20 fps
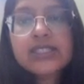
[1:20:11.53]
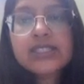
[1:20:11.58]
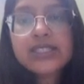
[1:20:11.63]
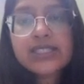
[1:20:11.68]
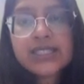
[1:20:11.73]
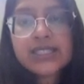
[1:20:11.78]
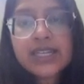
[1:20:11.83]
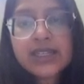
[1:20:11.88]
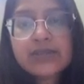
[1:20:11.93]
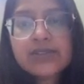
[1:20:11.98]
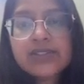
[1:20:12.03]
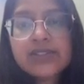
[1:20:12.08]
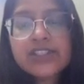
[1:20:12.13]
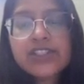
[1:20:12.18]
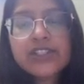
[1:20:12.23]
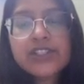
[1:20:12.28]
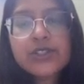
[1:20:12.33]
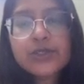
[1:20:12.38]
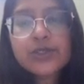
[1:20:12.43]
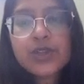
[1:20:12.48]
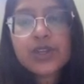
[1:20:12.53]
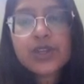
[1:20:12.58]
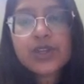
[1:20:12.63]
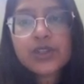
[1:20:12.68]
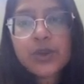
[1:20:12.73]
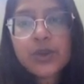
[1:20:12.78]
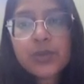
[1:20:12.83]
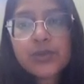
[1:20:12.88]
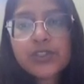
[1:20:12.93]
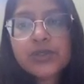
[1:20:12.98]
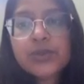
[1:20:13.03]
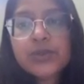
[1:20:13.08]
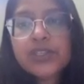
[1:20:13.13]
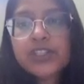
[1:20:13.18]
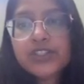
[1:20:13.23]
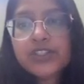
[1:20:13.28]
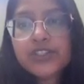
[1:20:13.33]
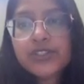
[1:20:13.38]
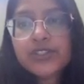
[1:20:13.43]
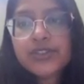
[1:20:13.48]
is a style which is adopted
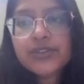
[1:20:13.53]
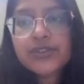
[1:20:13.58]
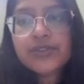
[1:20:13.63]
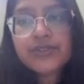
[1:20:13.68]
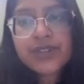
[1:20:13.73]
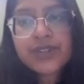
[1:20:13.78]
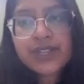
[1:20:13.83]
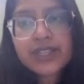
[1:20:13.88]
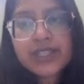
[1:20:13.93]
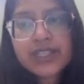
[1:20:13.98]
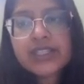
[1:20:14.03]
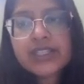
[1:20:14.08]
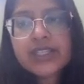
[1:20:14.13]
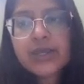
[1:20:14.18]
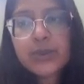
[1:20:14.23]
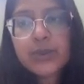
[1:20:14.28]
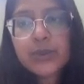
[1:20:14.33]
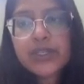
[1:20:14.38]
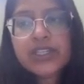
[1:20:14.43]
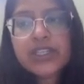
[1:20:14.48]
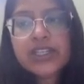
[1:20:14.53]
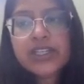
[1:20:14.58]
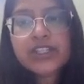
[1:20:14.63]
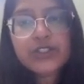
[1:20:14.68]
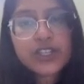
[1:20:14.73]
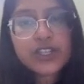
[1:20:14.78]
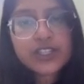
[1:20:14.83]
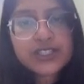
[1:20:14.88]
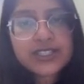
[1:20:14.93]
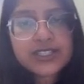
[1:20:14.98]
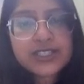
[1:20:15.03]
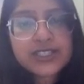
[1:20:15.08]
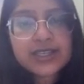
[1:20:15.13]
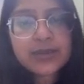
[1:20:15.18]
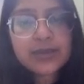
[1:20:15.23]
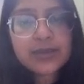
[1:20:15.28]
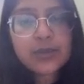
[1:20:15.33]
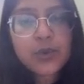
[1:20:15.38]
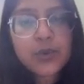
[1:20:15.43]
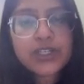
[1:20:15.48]
where issues of fairness, equity, and justice are
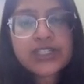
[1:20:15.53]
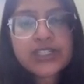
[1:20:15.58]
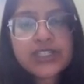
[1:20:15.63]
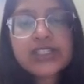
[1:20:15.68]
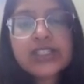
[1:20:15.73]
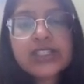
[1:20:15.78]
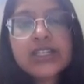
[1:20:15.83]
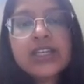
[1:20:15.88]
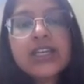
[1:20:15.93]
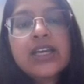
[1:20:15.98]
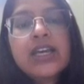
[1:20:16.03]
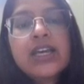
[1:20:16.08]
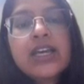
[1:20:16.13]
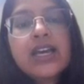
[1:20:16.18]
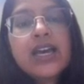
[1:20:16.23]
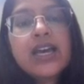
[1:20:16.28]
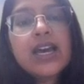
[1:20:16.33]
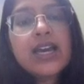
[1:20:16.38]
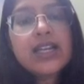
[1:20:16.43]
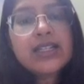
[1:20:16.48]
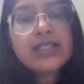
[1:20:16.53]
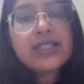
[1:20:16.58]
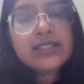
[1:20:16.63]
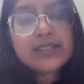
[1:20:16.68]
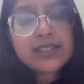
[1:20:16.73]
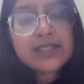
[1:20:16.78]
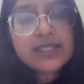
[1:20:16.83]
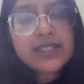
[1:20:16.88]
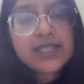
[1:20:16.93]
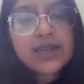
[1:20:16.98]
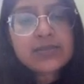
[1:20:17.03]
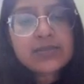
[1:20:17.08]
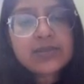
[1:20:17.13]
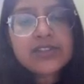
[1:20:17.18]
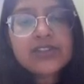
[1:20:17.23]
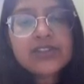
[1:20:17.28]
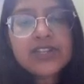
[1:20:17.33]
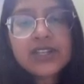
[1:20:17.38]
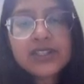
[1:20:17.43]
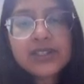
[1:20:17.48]
important. And
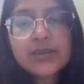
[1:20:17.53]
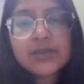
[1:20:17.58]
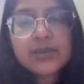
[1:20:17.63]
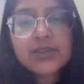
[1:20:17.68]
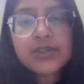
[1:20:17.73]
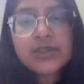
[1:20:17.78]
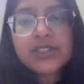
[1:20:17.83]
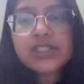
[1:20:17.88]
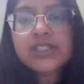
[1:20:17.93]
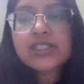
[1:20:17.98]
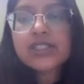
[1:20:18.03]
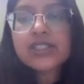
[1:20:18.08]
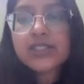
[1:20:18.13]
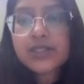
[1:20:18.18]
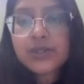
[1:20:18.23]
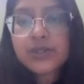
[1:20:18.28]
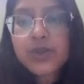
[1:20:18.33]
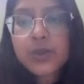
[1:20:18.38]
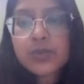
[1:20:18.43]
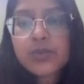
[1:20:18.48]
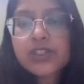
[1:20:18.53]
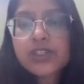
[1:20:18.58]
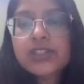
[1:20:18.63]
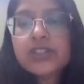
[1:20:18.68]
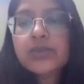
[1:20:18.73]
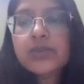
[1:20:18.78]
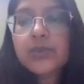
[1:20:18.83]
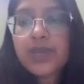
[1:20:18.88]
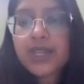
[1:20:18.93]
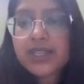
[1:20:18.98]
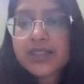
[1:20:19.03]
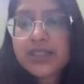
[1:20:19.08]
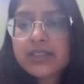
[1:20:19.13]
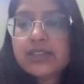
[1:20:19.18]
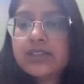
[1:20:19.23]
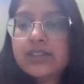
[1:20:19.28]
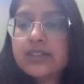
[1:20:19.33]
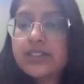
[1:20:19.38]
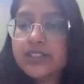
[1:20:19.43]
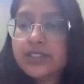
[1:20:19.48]
adaptive EIA process is adopted where
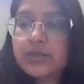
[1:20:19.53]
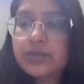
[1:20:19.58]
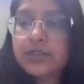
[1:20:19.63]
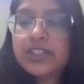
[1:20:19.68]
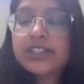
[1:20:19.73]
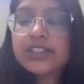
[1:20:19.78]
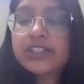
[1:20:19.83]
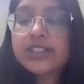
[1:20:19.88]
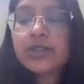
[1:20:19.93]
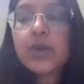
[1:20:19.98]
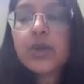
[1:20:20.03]
turbulent